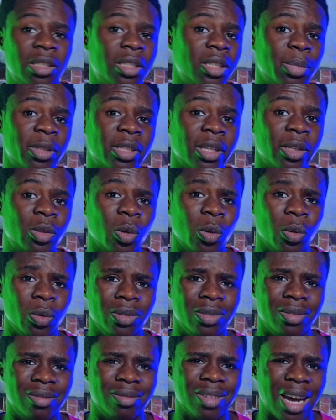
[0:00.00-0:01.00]
the chipset
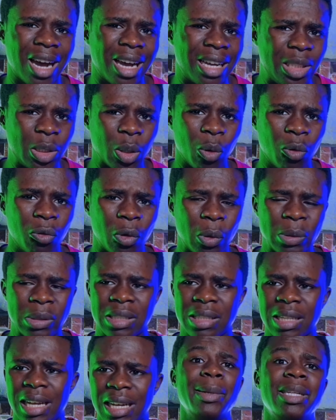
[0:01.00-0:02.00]
on ITEL phones.